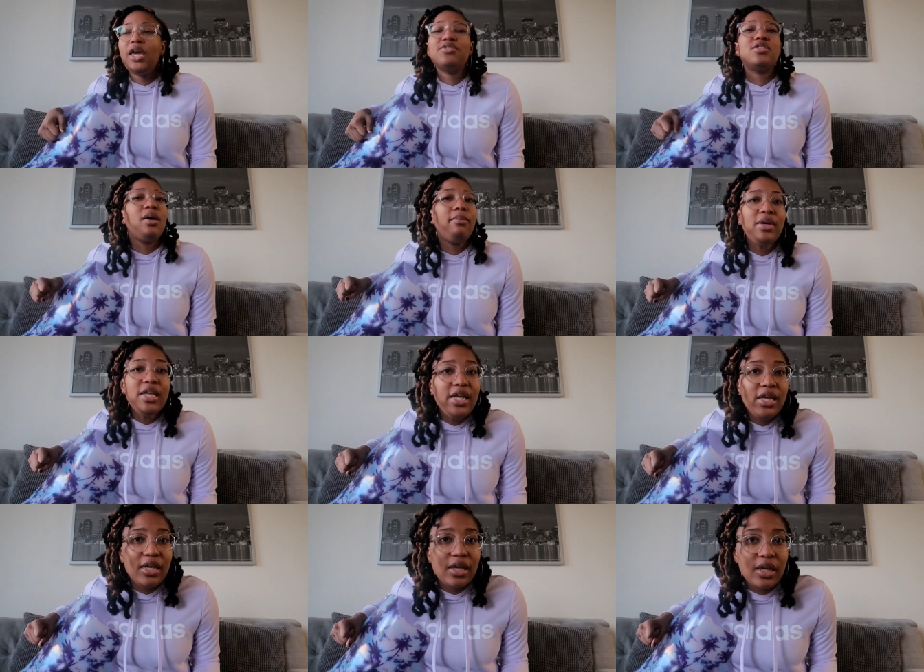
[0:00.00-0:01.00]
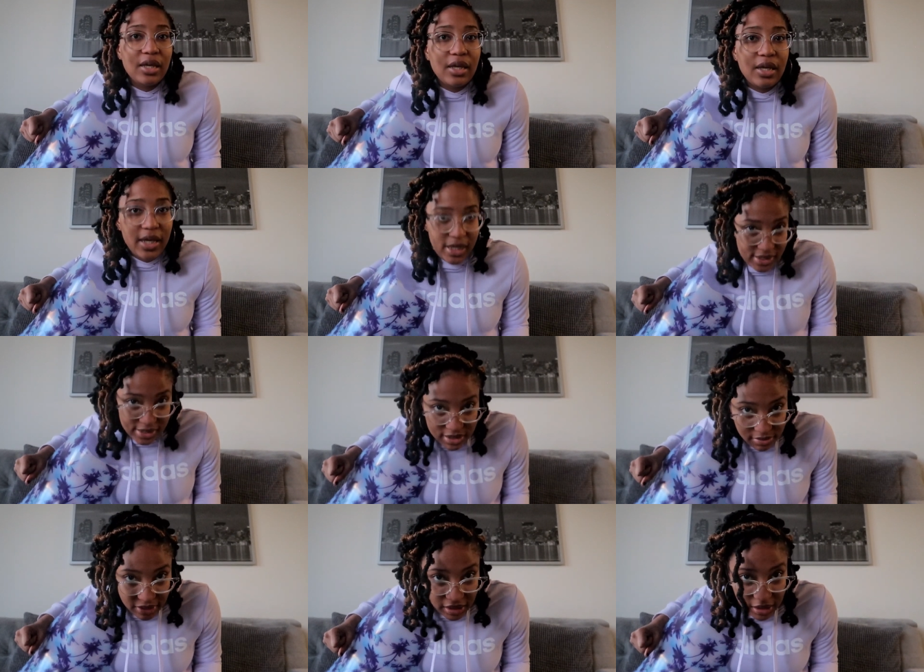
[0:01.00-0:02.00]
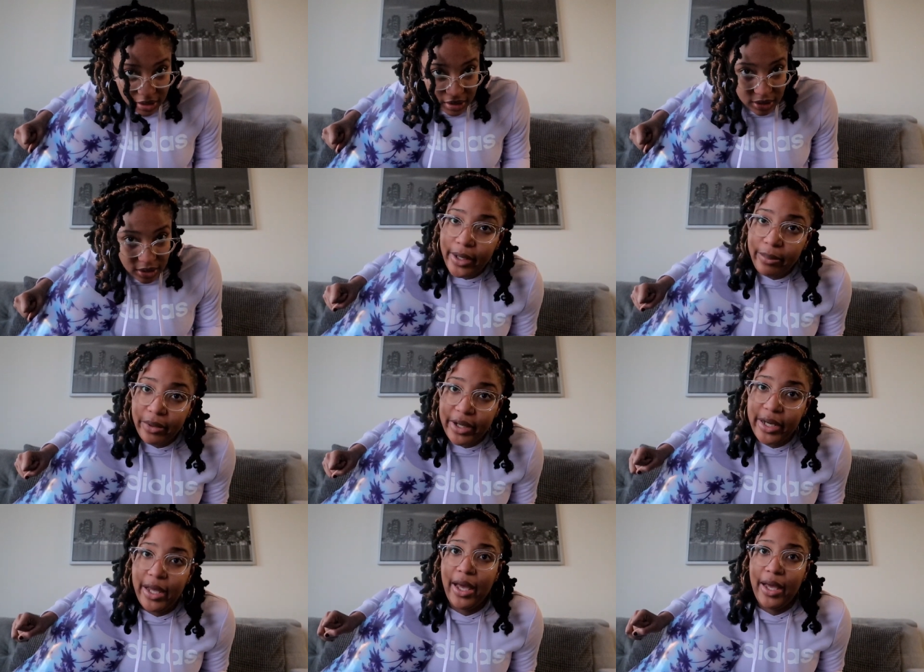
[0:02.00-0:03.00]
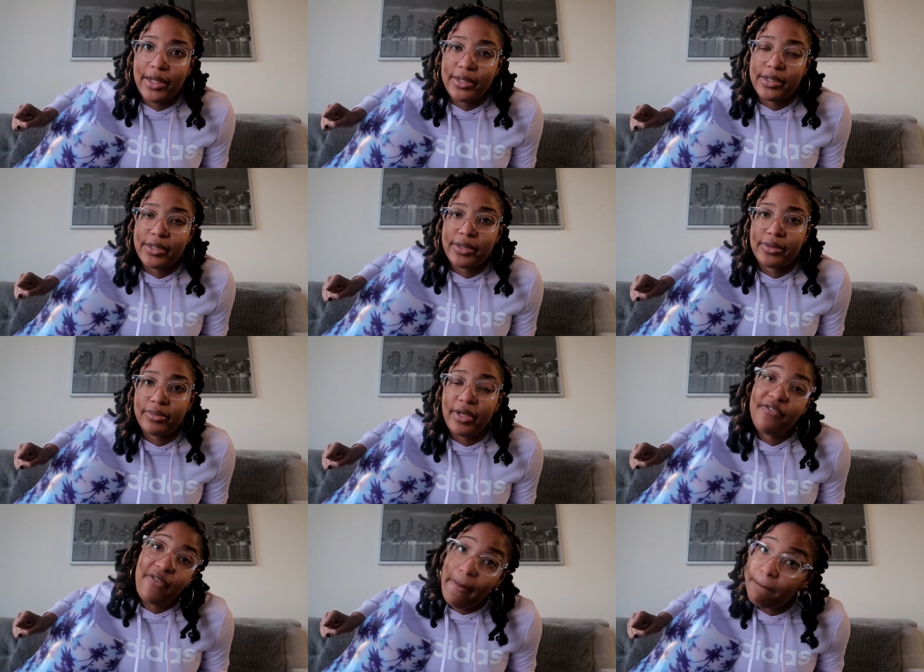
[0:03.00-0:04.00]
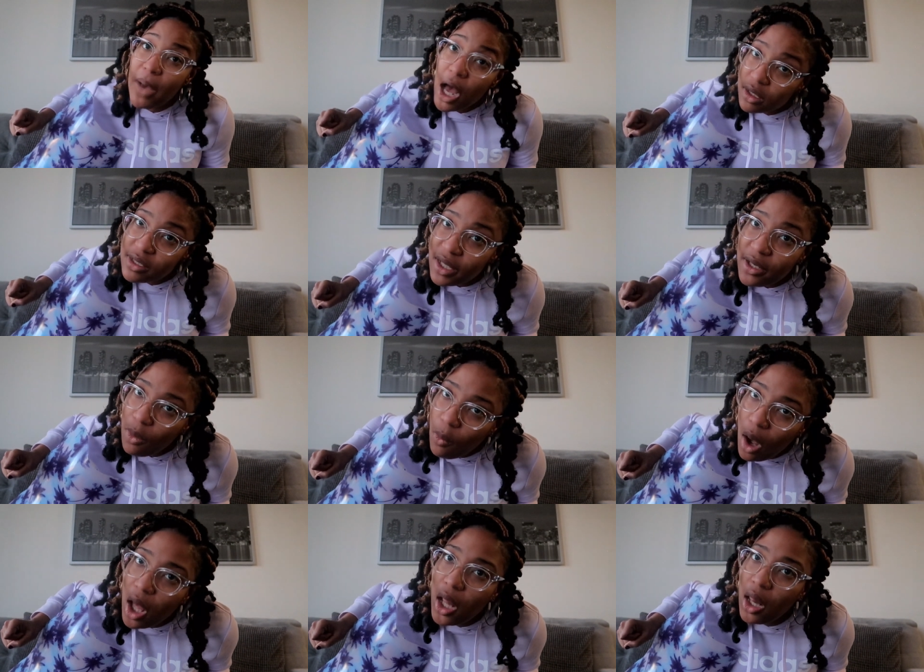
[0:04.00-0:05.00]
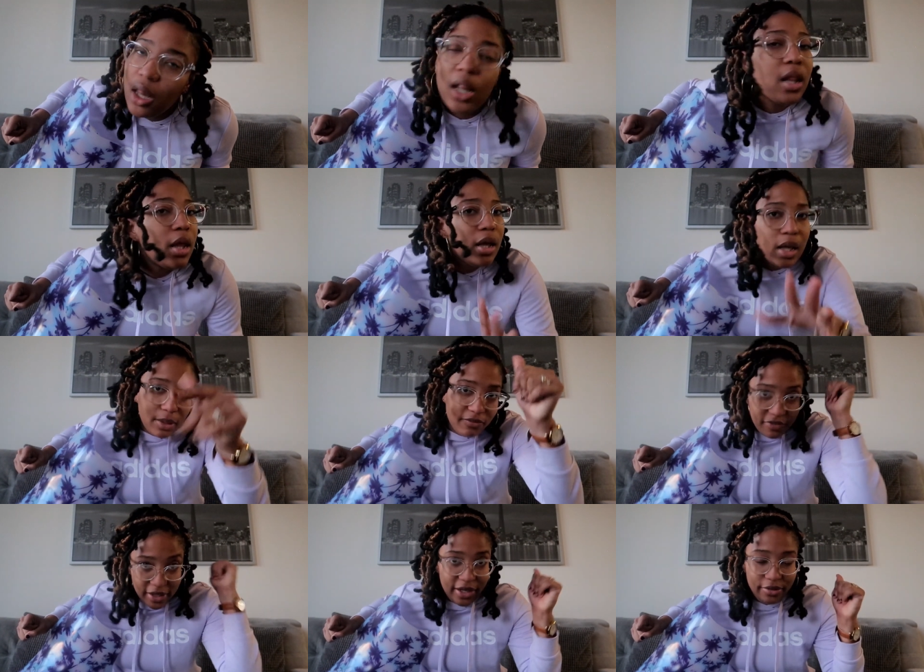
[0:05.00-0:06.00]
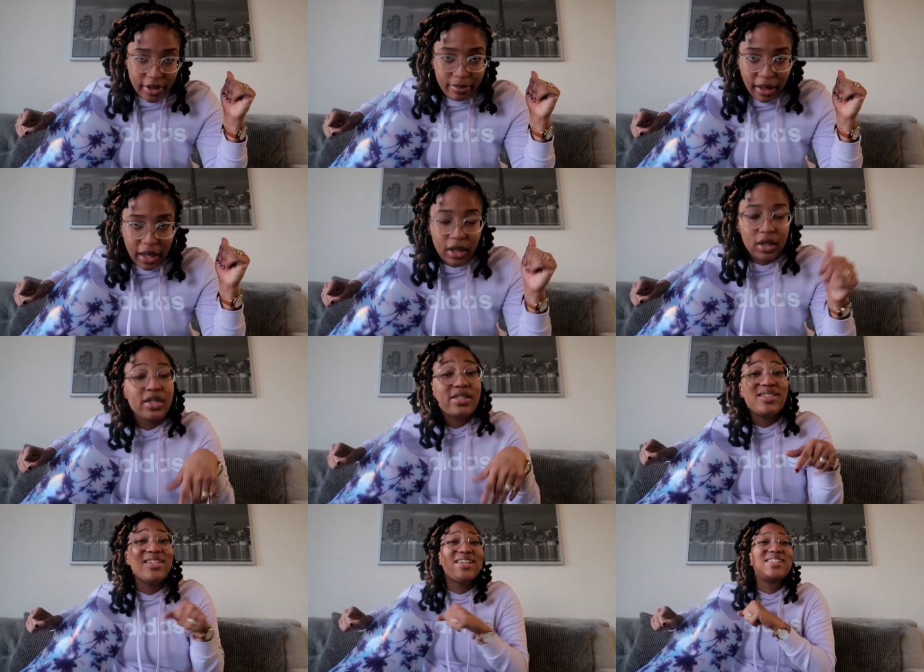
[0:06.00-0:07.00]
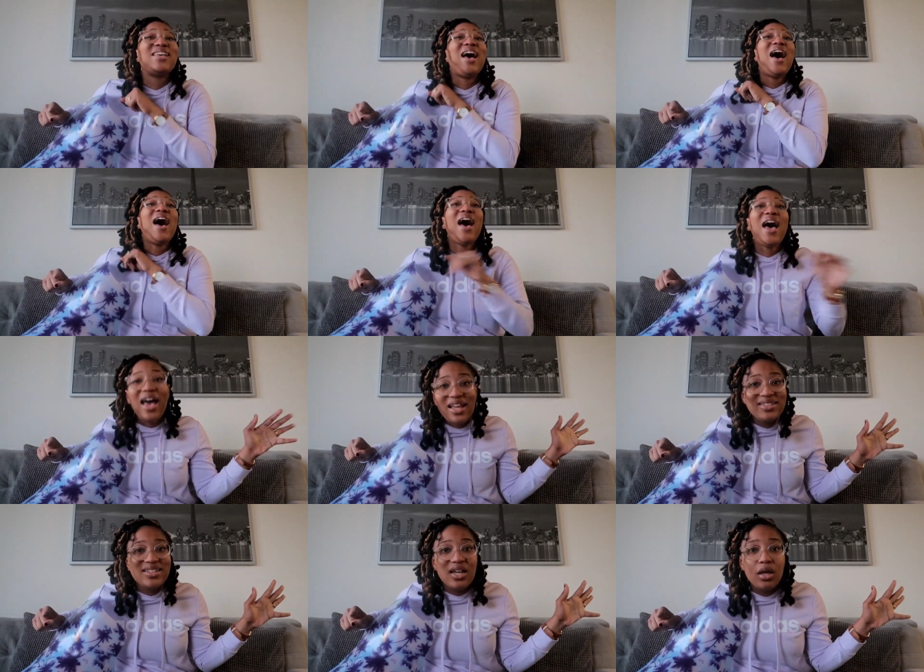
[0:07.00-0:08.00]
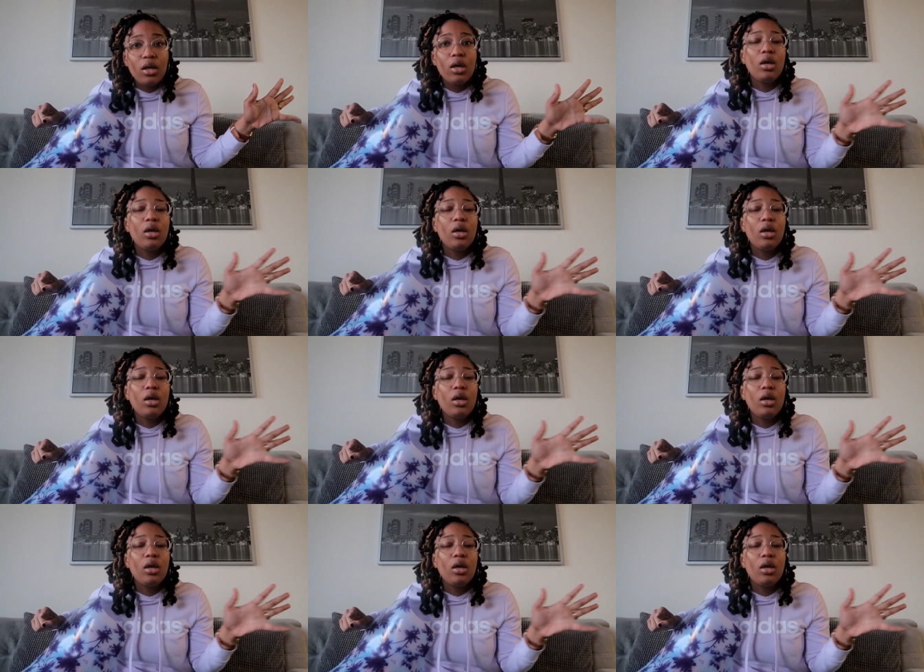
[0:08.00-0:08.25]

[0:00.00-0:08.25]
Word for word: if somebody hits me they're gonna break their hands if i bounce on a wall i'm flying right back this thing is hard